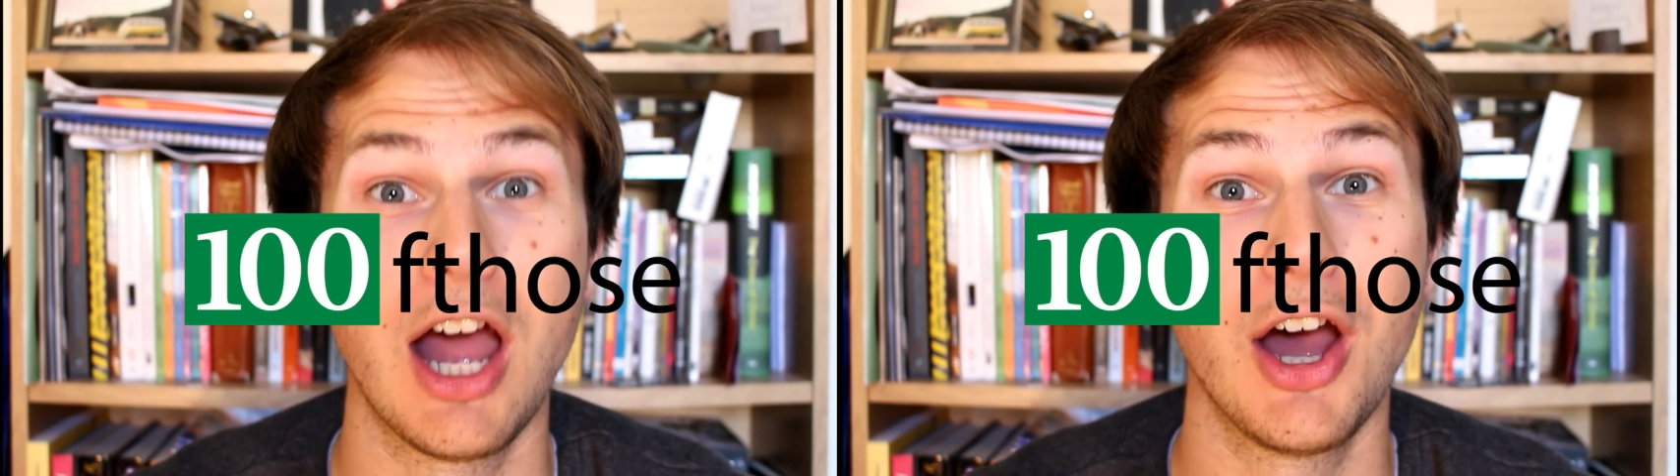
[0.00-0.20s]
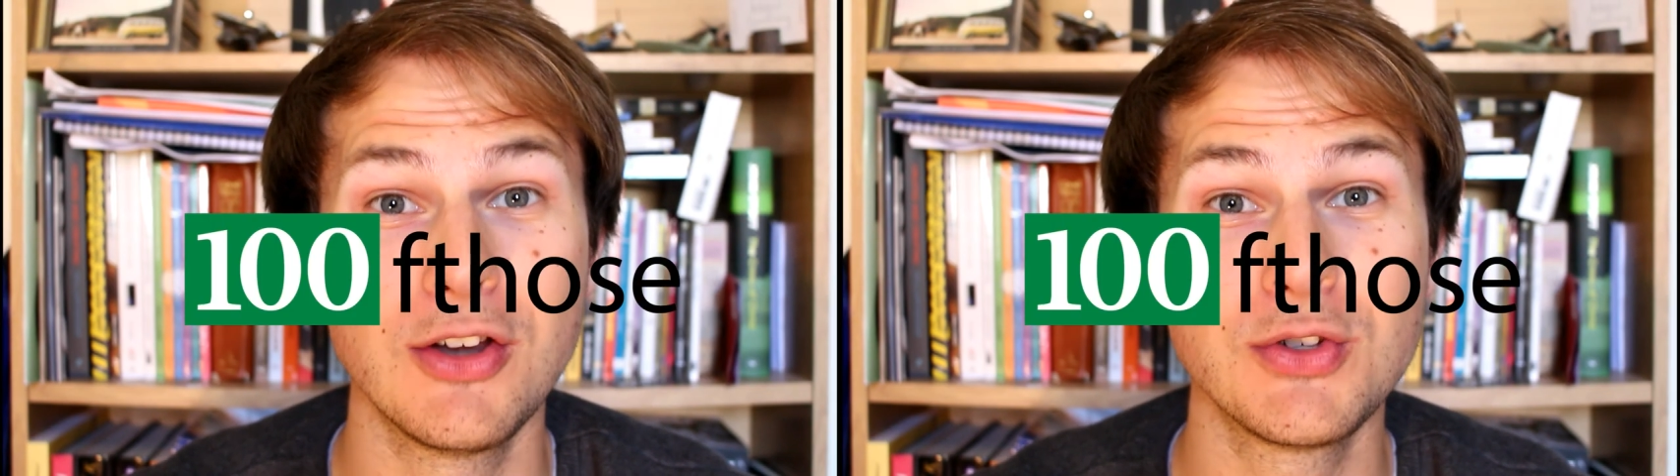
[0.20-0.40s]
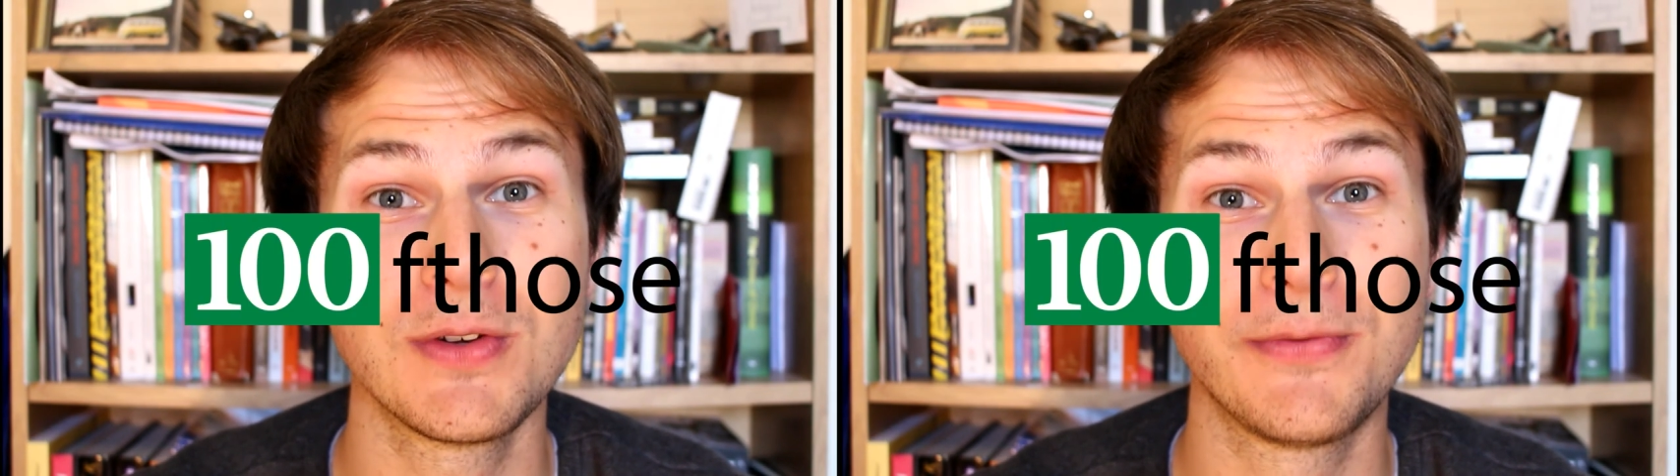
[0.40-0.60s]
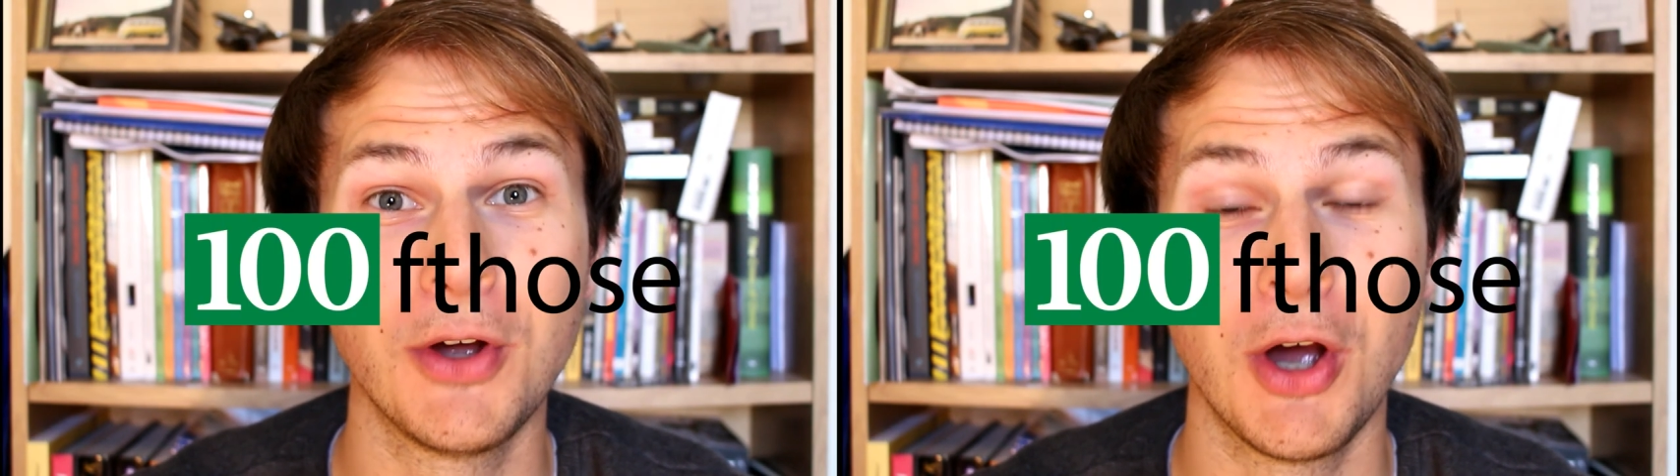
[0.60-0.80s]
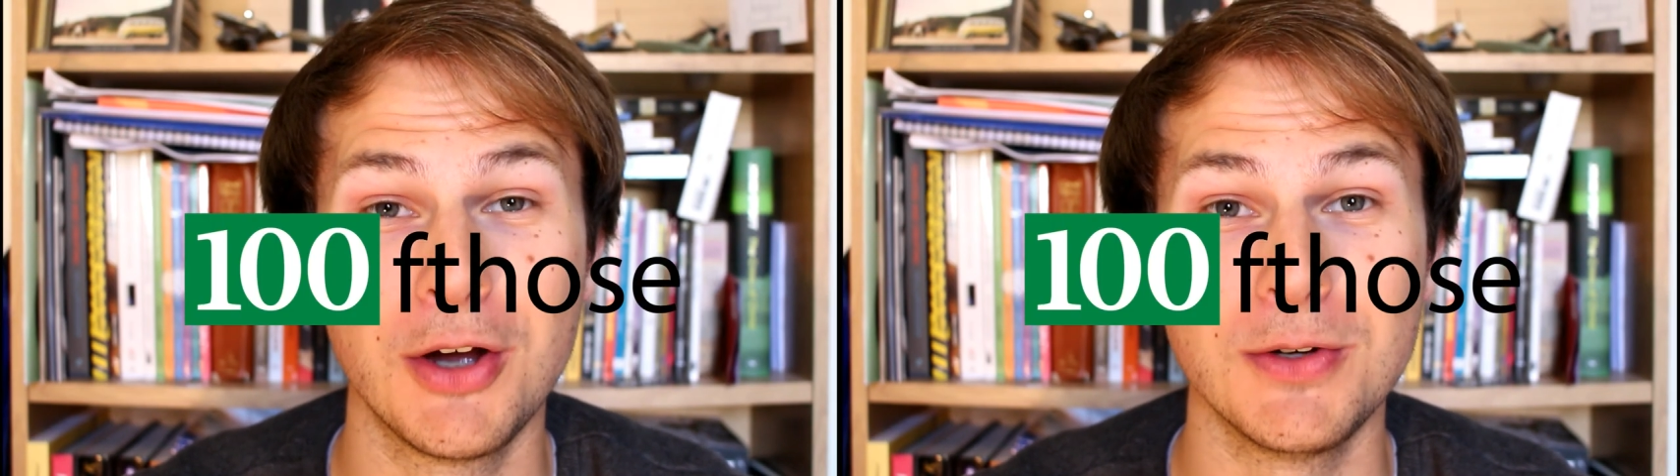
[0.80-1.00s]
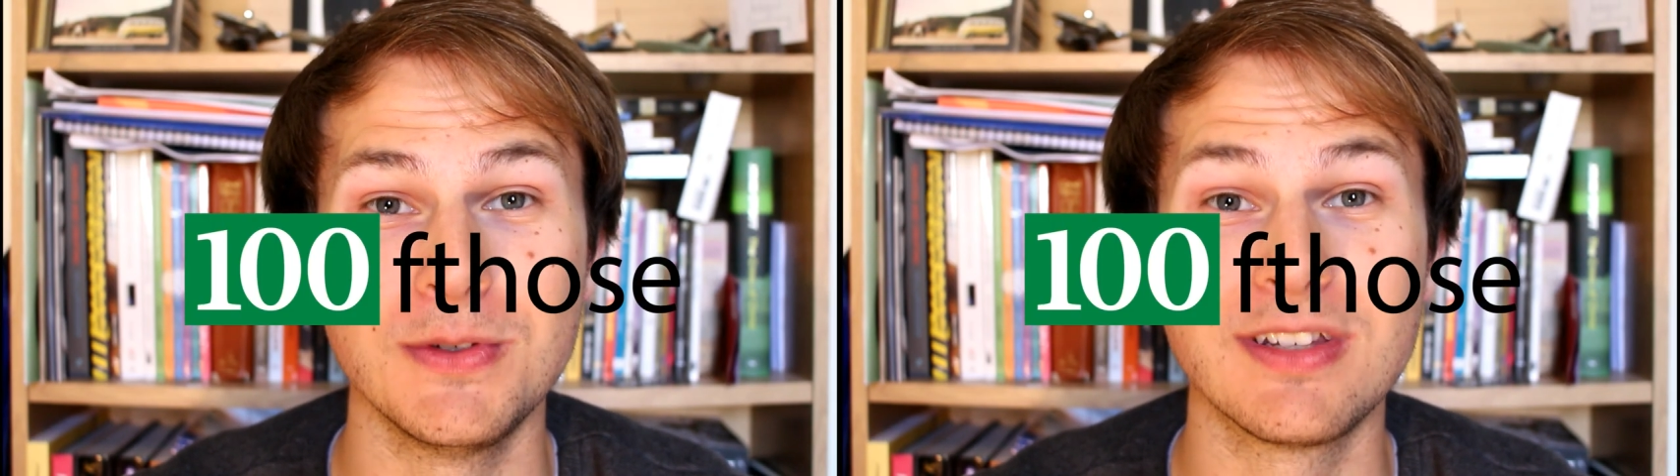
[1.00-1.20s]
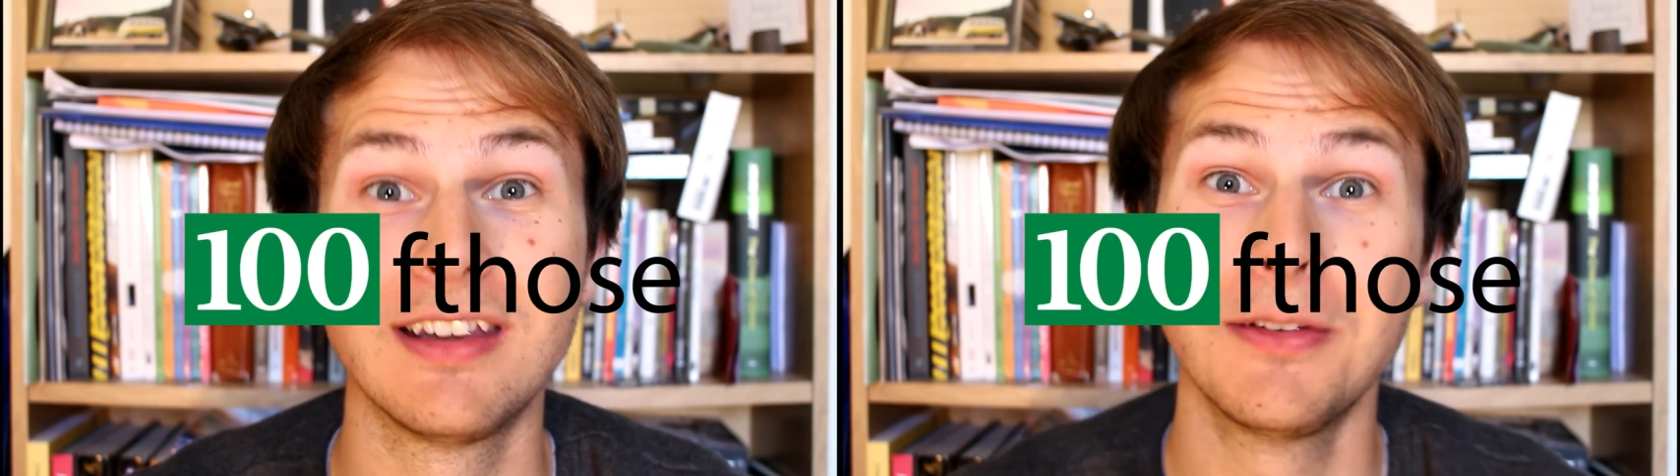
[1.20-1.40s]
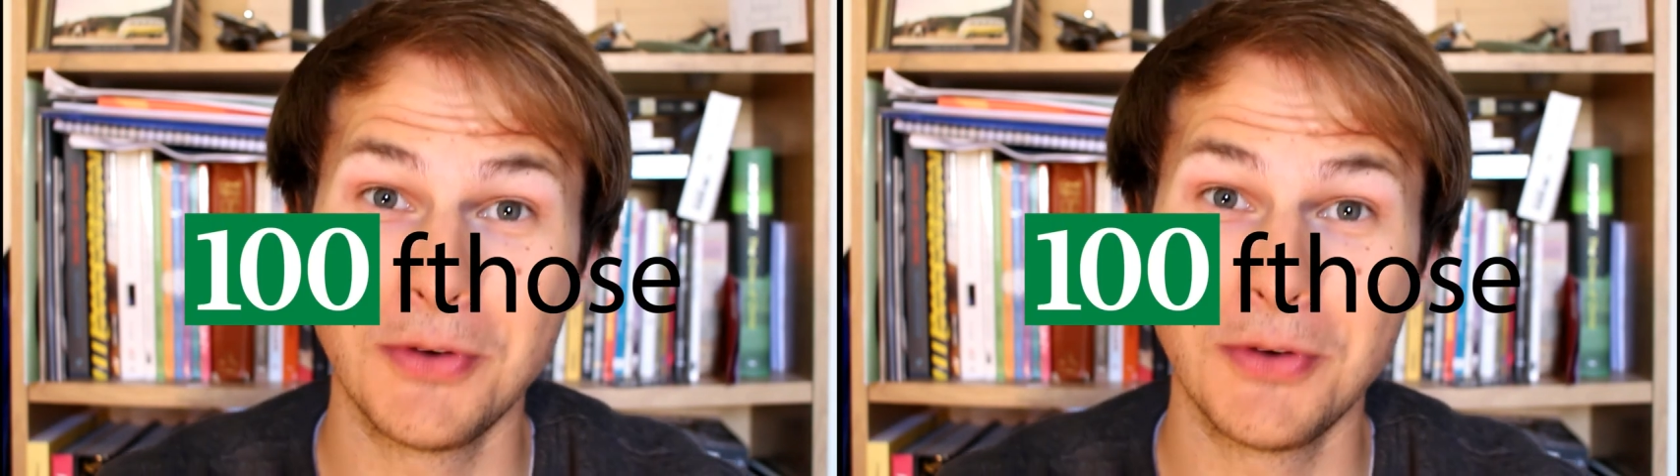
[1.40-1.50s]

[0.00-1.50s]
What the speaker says: 100 Foot Hose